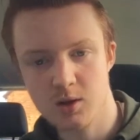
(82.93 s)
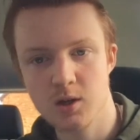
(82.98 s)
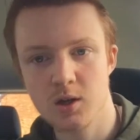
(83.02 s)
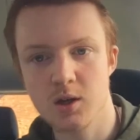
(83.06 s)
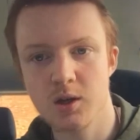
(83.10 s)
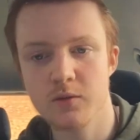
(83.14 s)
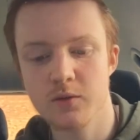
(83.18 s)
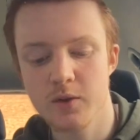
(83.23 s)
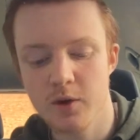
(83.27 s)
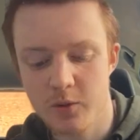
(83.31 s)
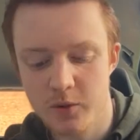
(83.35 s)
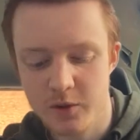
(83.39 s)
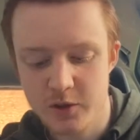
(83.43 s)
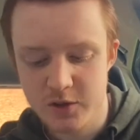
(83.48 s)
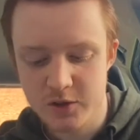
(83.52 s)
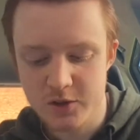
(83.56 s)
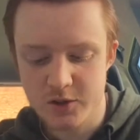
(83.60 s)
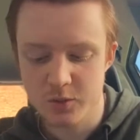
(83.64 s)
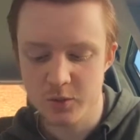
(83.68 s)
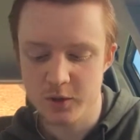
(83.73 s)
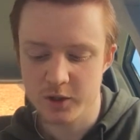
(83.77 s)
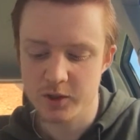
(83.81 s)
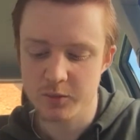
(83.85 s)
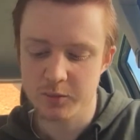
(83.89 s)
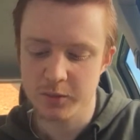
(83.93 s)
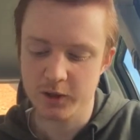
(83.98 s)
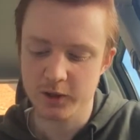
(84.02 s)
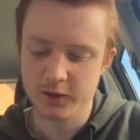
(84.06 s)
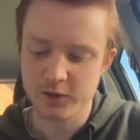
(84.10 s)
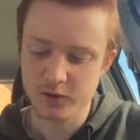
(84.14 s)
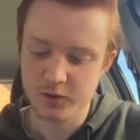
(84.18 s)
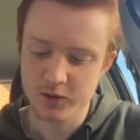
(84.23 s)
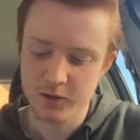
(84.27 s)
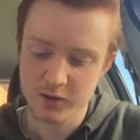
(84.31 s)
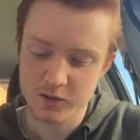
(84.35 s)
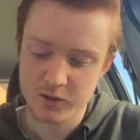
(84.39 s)
Even though I used
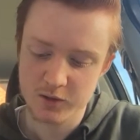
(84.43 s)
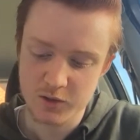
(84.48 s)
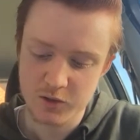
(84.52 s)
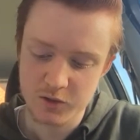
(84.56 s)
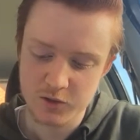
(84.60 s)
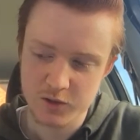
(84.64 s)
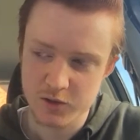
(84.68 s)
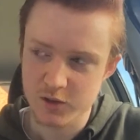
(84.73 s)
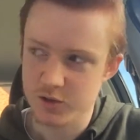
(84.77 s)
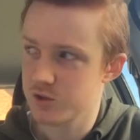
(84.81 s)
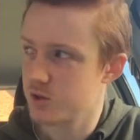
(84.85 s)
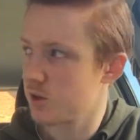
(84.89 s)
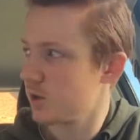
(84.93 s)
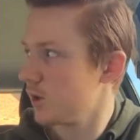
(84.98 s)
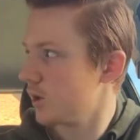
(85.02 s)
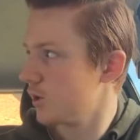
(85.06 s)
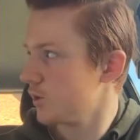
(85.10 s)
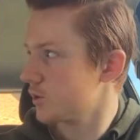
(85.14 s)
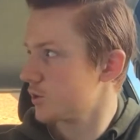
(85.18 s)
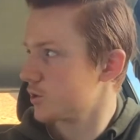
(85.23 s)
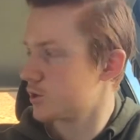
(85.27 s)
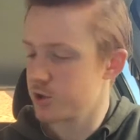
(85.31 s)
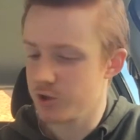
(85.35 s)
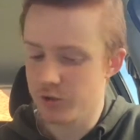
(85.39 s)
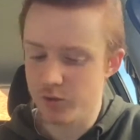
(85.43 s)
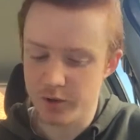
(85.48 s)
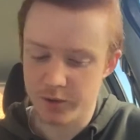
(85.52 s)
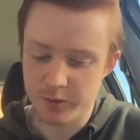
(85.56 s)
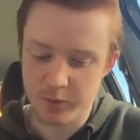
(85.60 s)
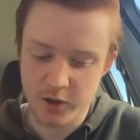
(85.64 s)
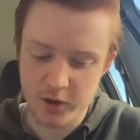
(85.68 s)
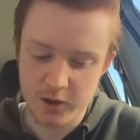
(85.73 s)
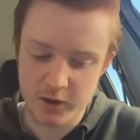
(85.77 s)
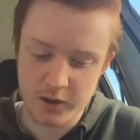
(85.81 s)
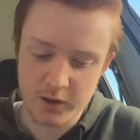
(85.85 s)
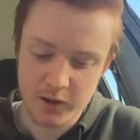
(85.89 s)
Wikipedia, I didn't use this a lot during
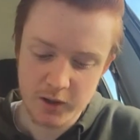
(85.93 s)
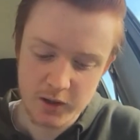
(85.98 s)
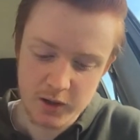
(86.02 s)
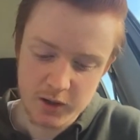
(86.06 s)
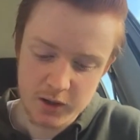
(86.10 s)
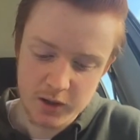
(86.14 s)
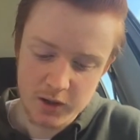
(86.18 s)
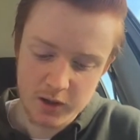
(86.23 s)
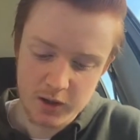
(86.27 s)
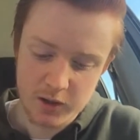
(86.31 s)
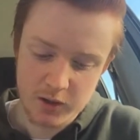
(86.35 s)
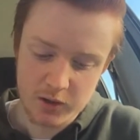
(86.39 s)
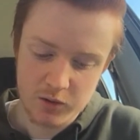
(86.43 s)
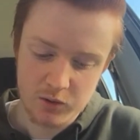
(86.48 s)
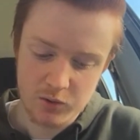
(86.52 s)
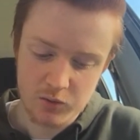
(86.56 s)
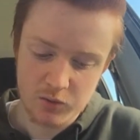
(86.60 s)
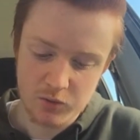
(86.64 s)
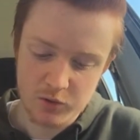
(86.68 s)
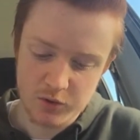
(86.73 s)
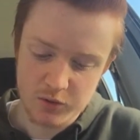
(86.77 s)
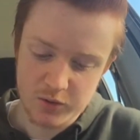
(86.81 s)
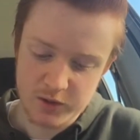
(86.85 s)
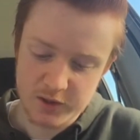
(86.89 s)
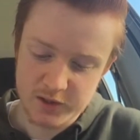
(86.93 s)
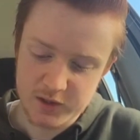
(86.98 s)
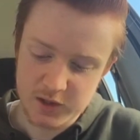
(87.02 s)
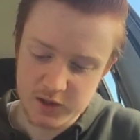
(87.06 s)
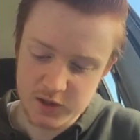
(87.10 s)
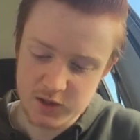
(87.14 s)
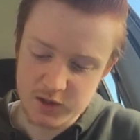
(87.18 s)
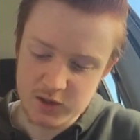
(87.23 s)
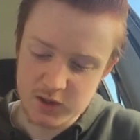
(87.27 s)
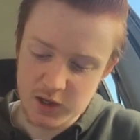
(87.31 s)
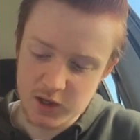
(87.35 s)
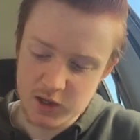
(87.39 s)
my
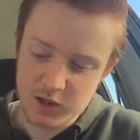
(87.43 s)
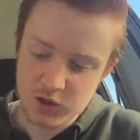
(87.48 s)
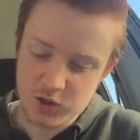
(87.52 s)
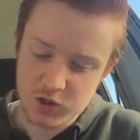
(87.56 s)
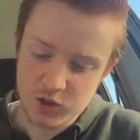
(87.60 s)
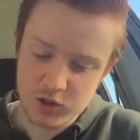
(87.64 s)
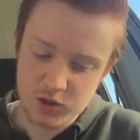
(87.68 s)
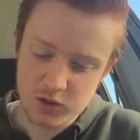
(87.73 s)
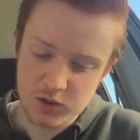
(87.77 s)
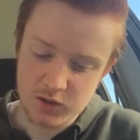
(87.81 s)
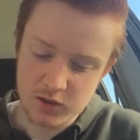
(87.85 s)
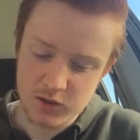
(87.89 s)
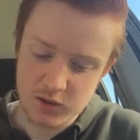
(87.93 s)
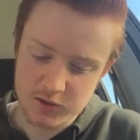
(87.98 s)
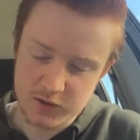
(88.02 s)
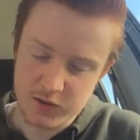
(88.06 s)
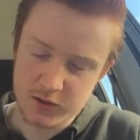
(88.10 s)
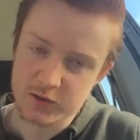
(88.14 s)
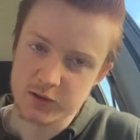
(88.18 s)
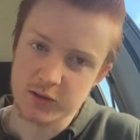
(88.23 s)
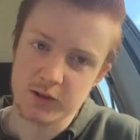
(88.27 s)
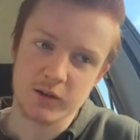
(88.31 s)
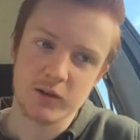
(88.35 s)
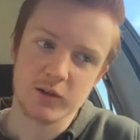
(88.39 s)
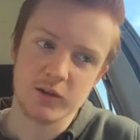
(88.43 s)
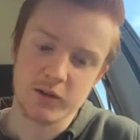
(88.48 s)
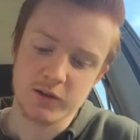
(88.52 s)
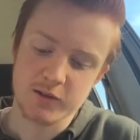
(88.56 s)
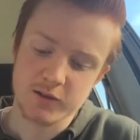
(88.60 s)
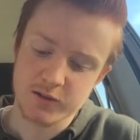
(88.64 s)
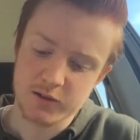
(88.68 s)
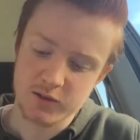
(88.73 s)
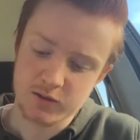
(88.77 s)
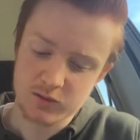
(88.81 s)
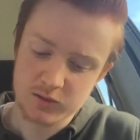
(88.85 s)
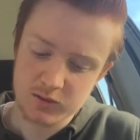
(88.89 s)
research stage, as I didn't need
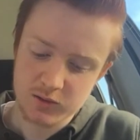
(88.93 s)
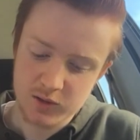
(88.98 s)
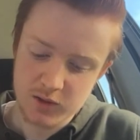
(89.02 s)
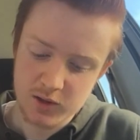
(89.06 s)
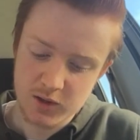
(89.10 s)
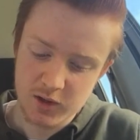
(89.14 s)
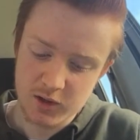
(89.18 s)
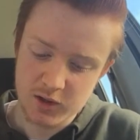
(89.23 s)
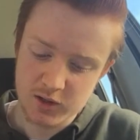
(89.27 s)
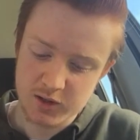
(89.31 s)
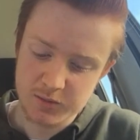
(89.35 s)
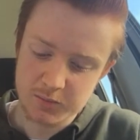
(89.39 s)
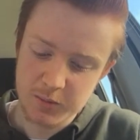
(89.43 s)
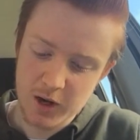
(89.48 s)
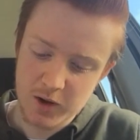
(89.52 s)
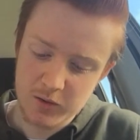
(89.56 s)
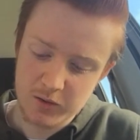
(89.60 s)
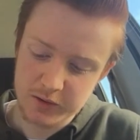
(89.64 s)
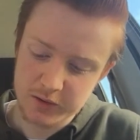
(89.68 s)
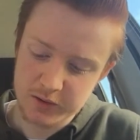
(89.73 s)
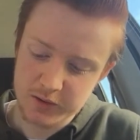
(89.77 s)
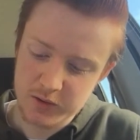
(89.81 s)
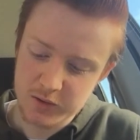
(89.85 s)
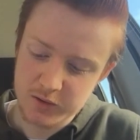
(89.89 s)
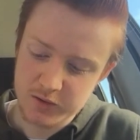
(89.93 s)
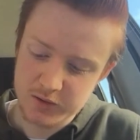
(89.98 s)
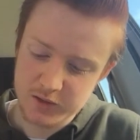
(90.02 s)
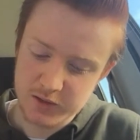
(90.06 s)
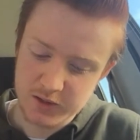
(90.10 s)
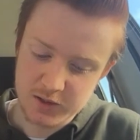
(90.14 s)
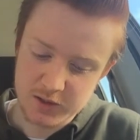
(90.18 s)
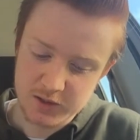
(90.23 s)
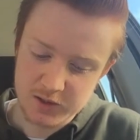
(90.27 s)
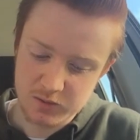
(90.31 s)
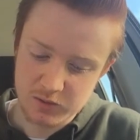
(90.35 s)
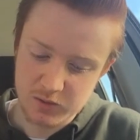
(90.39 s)
to. I sparingly used
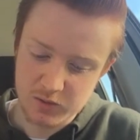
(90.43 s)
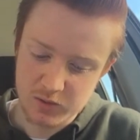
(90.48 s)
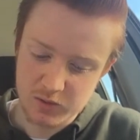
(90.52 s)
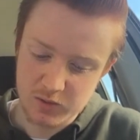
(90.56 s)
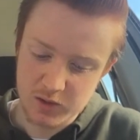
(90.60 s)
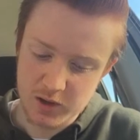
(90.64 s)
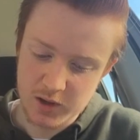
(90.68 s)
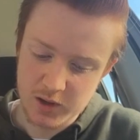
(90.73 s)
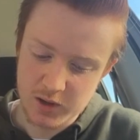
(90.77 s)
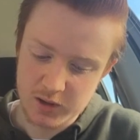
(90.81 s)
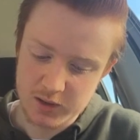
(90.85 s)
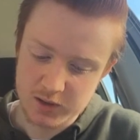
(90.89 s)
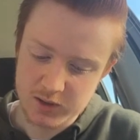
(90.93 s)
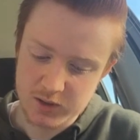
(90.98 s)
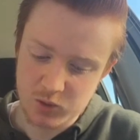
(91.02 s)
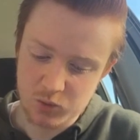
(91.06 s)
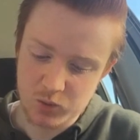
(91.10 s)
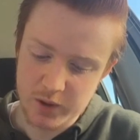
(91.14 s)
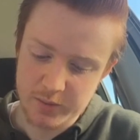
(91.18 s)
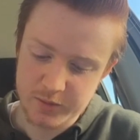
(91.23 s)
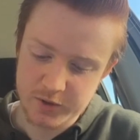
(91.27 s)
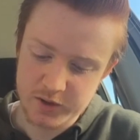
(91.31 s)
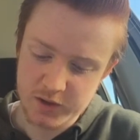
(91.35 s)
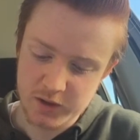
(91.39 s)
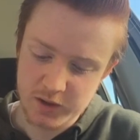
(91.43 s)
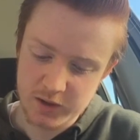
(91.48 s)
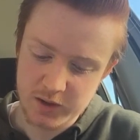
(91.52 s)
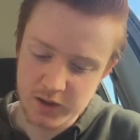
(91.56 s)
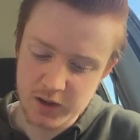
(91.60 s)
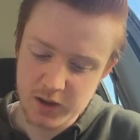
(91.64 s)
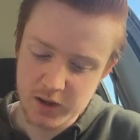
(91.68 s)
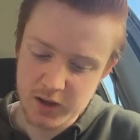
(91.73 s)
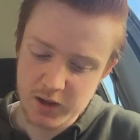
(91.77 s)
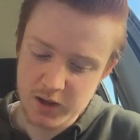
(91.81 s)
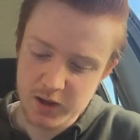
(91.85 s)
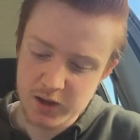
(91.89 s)
this website
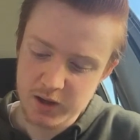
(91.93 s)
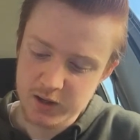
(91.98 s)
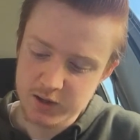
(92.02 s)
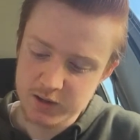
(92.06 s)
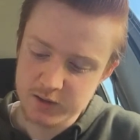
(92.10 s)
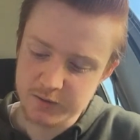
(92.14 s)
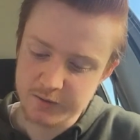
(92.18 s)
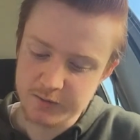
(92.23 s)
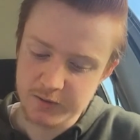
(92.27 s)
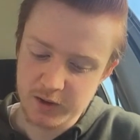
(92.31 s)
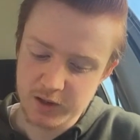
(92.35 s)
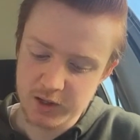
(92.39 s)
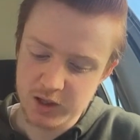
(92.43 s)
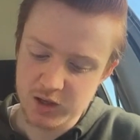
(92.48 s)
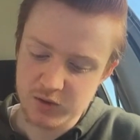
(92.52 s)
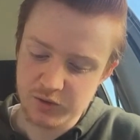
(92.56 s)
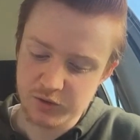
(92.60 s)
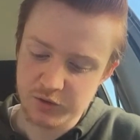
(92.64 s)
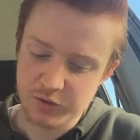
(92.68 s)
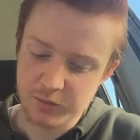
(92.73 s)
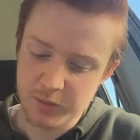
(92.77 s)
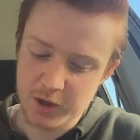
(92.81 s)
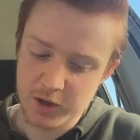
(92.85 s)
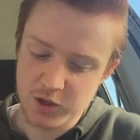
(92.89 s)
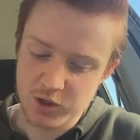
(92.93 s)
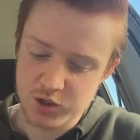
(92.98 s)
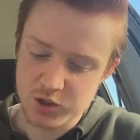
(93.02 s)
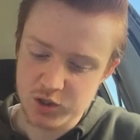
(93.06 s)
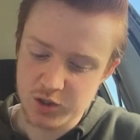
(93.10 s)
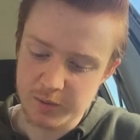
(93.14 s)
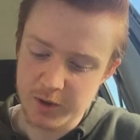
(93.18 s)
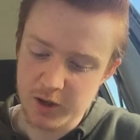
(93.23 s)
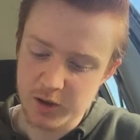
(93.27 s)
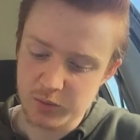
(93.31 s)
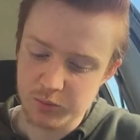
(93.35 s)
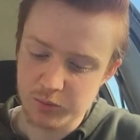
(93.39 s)
to find information
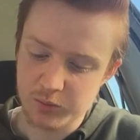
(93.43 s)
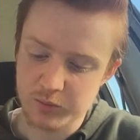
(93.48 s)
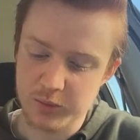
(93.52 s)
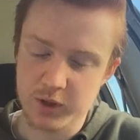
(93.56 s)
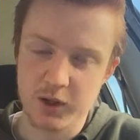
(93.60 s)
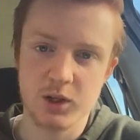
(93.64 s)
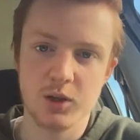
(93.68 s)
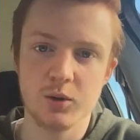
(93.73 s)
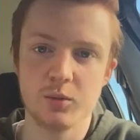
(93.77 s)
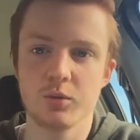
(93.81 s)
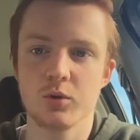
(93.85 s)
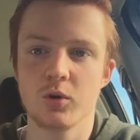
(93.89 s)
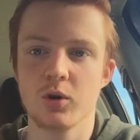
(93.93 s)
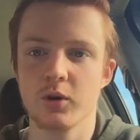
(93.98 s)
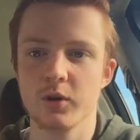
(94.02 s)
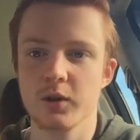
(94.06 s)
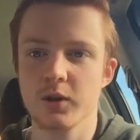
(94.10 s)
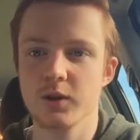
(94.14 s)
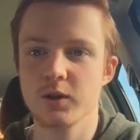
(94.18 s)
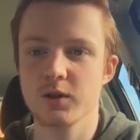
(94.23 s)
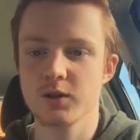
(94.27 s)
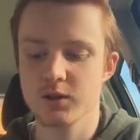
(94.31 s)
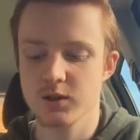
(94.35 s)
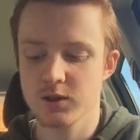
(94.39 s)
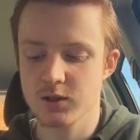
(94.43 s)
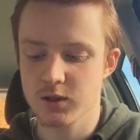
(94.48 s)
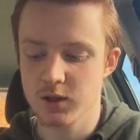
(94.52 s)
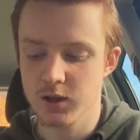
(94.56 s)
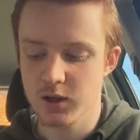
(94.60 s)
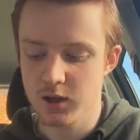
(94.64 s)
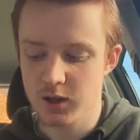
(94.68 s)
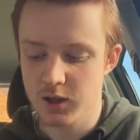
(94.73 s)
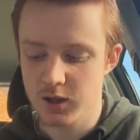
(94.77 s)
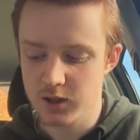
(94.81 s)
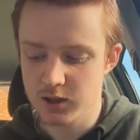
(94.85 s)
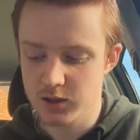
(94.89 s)
about media products,
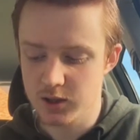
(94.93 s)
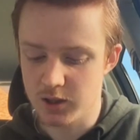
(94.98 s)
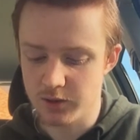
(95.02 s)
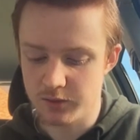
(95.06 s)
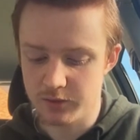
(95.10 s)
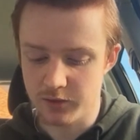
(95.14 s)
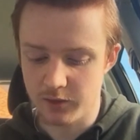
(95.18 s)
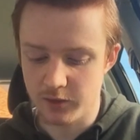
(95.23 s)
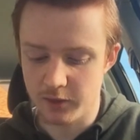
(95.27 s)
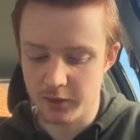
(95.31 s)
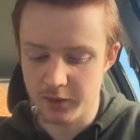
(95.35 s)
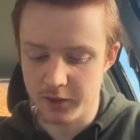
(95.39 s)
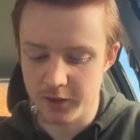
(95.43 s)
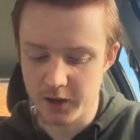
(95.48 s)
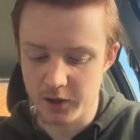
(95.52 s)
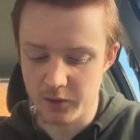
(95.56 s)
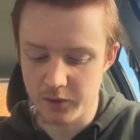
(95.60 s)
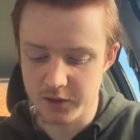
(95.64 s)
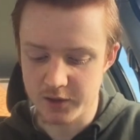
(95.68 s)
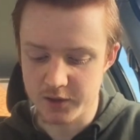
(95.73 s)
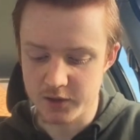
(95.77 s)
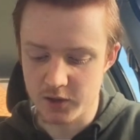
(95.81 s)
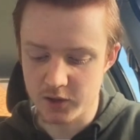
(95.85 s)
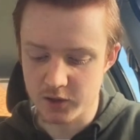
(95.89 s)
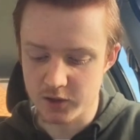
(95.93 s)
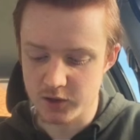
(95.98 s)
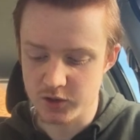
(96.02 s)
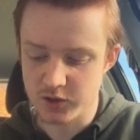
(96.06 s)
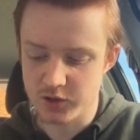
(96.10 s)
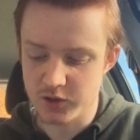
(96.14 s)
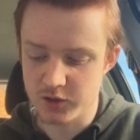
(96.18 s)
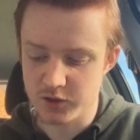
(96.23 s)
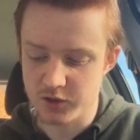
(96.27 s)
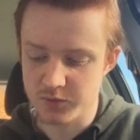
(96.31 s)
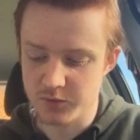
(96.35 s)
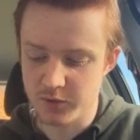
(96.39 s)
different theories I could
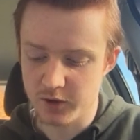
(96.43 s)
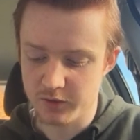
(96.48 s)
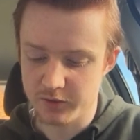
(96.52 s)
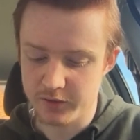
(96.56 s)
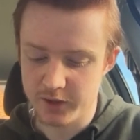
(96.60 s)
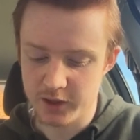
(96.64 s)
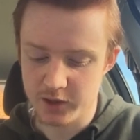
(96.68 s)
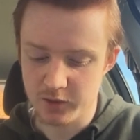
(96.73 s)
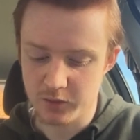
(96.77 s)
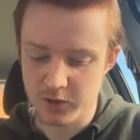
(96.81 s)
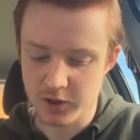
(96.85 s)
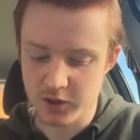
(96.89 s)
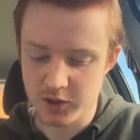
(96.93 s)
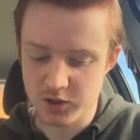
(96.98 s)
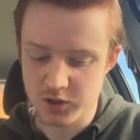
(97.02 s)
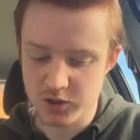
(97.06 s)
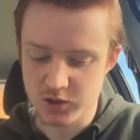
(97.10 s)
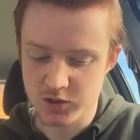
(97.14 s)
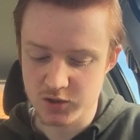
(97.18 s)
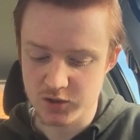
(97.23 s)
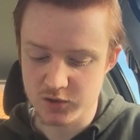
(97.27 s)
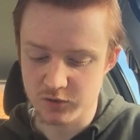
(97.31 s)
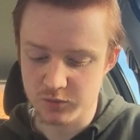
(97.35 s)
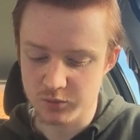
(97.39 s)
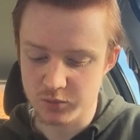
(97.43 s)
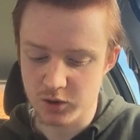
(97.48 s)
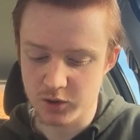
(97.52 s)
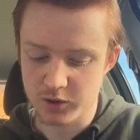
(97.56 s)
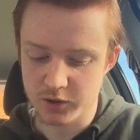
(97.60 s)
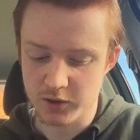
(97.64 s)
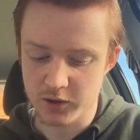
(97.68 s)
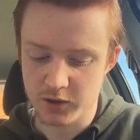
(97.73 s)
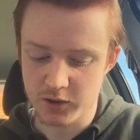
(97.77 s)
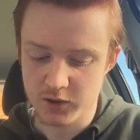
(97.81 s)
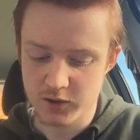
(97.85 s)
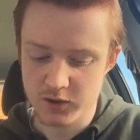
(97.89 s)
use in my evaluations of
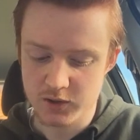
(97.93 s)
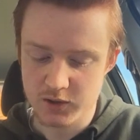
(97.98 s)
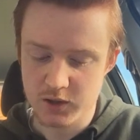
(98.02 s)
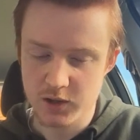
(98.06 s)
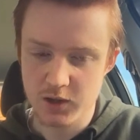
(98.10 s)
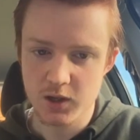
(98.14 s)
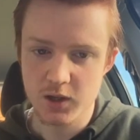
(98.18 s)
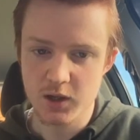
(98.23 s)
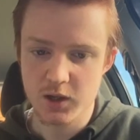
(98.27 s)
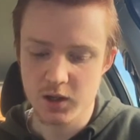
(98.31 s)
products,